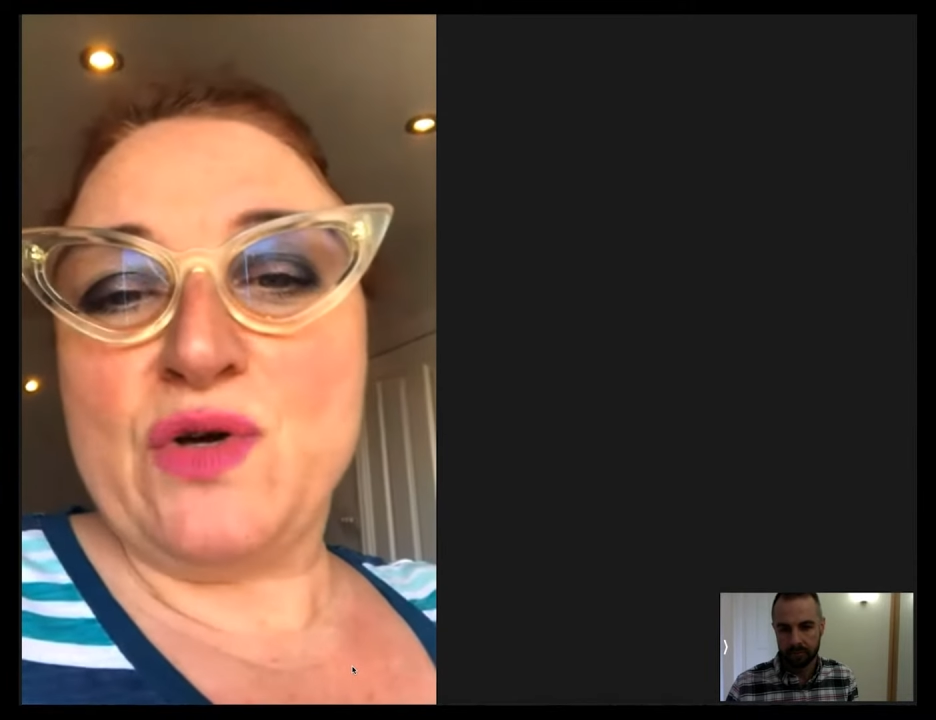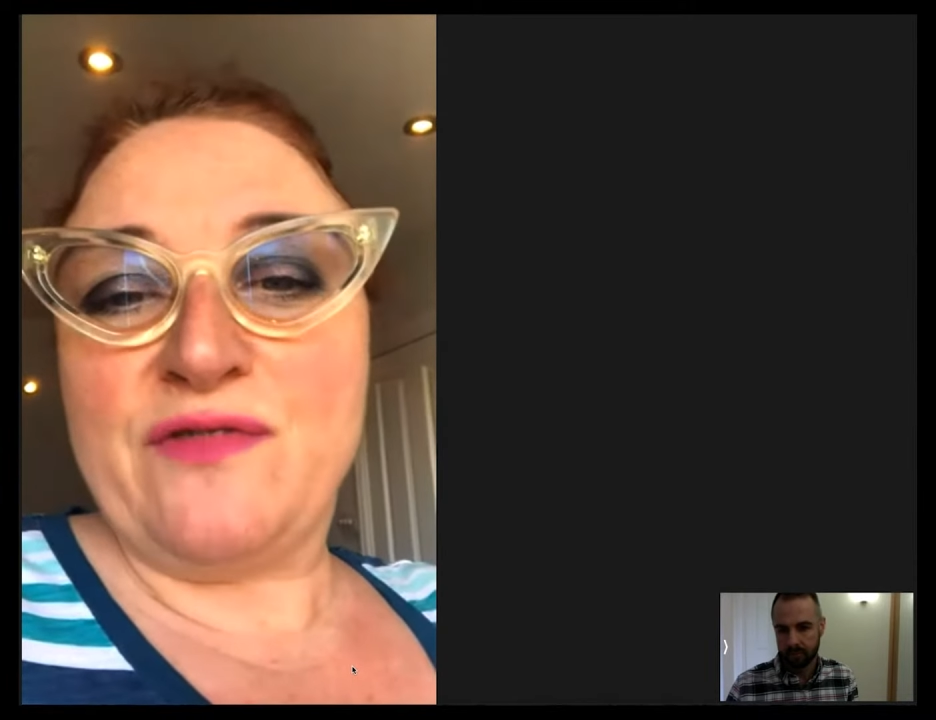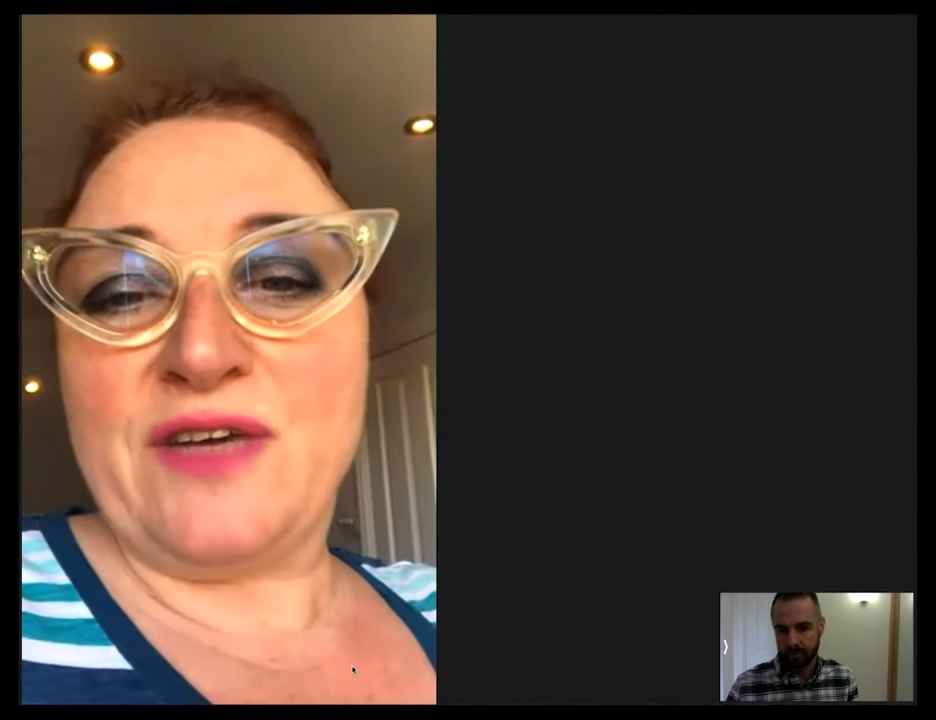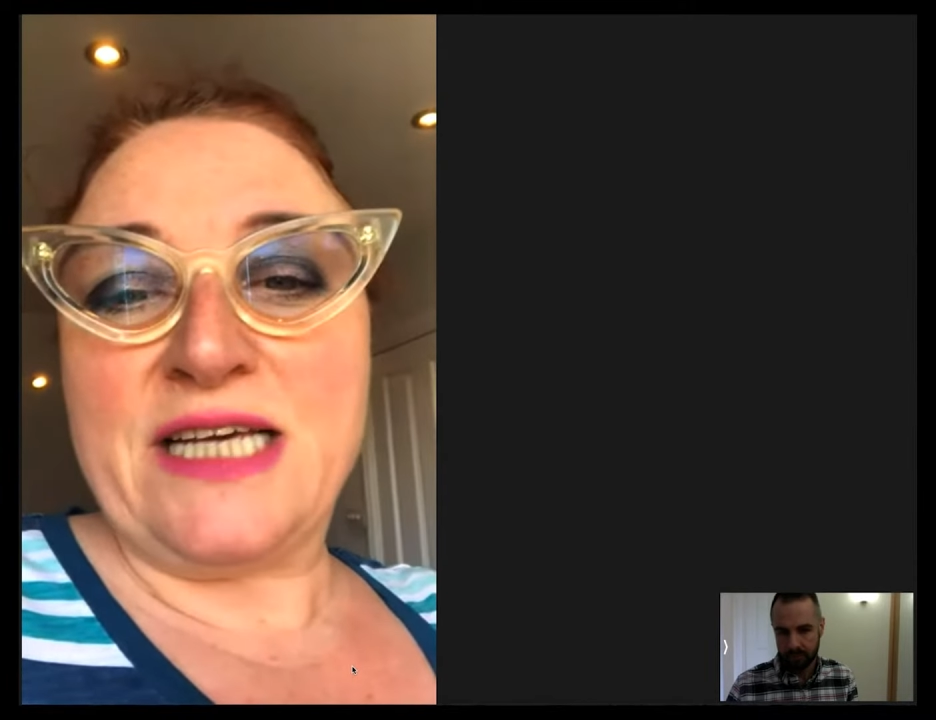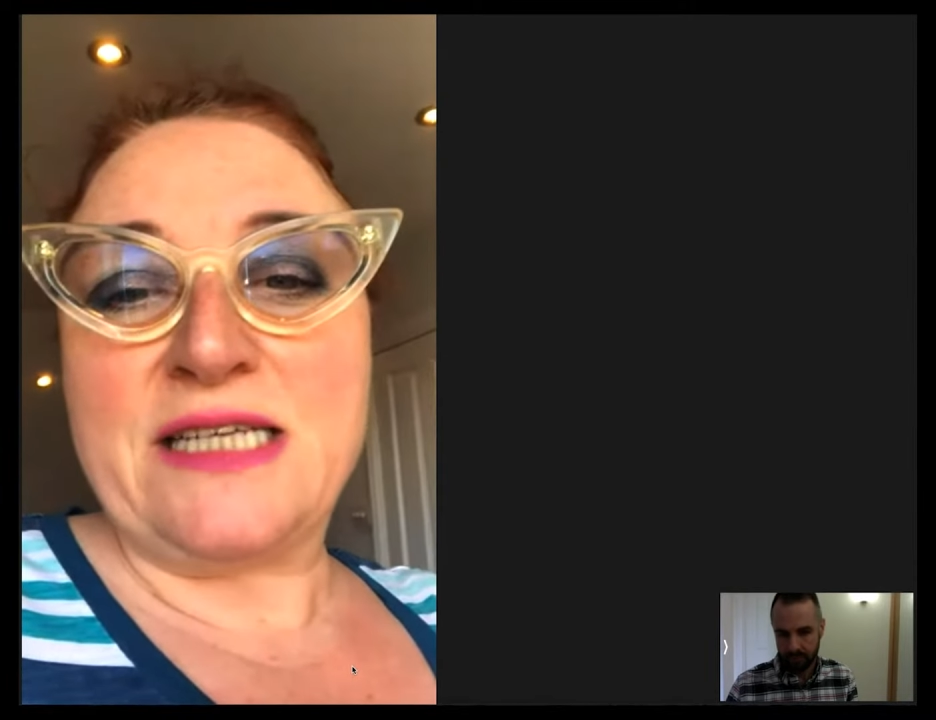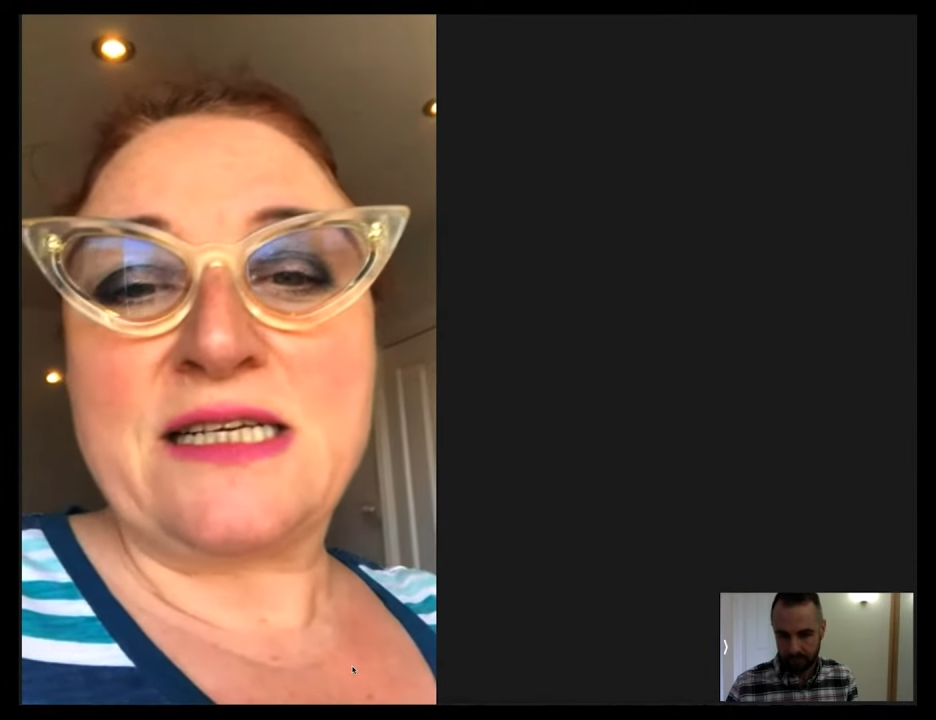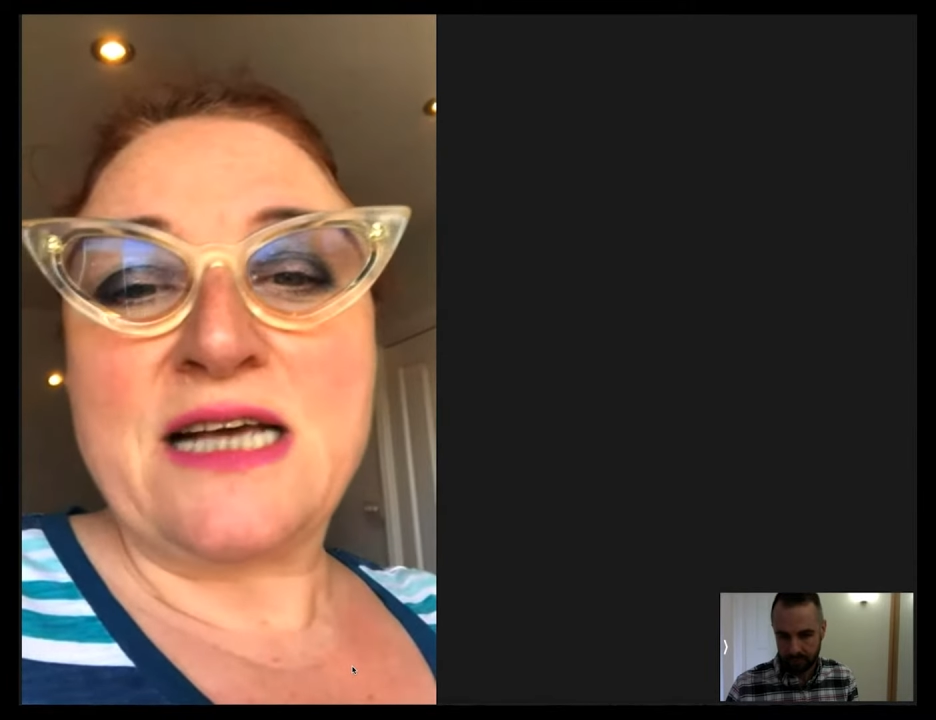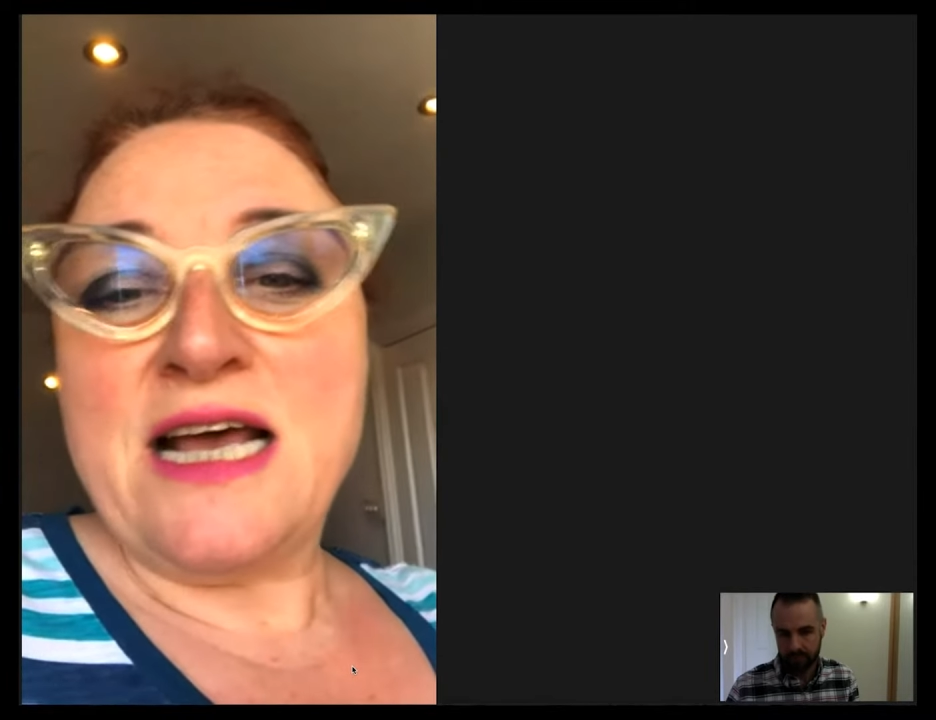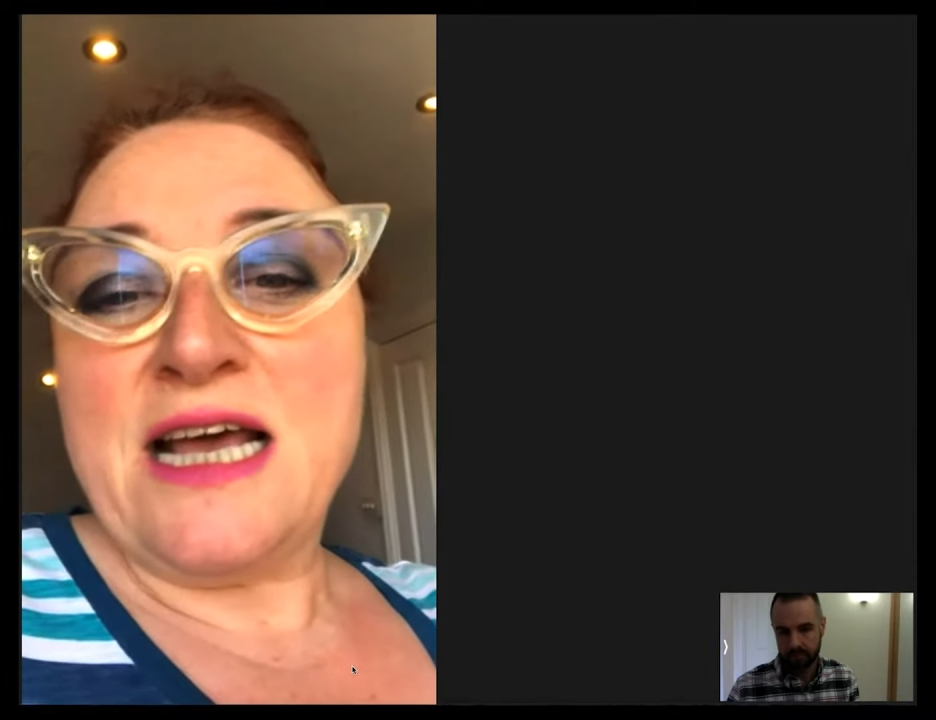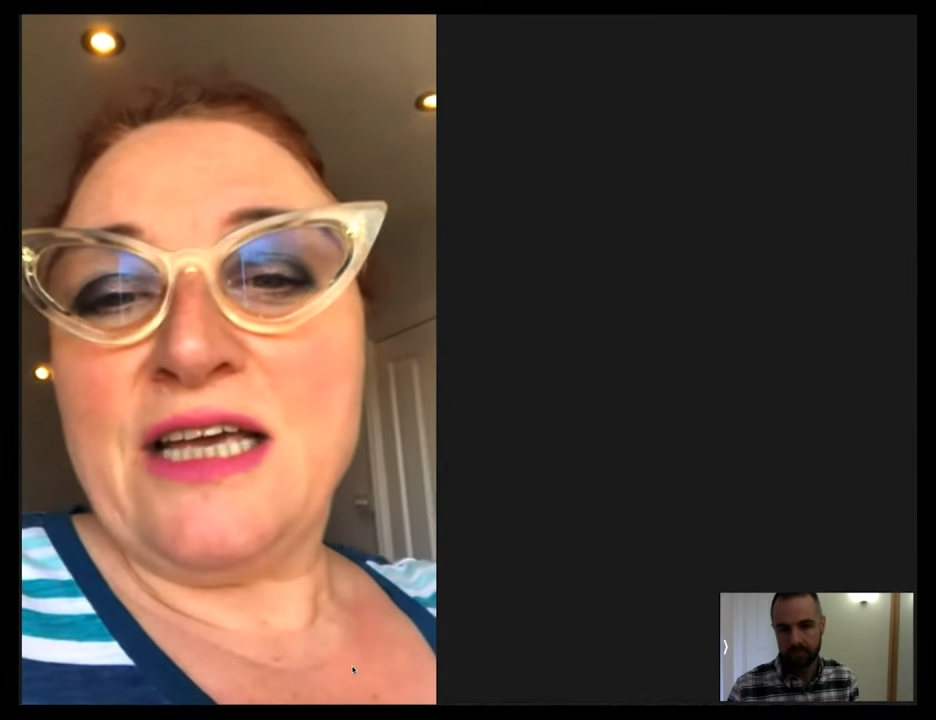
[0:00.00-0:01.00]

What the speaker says: movies.